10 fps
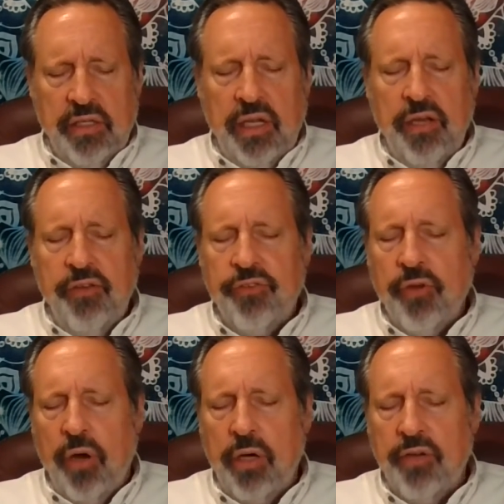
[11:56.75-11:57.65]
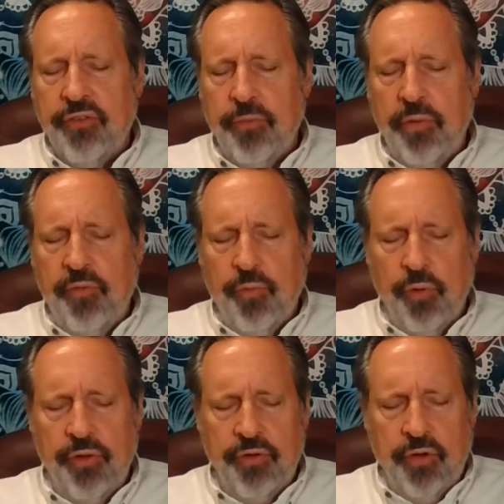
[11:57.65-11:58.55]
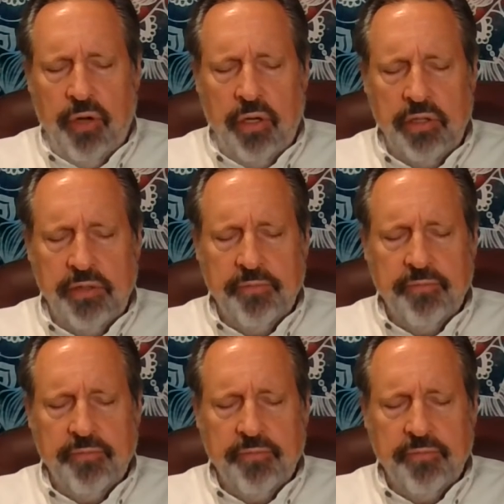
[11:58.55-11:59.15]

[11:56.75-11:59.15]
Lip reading: it is darkest before the dawn.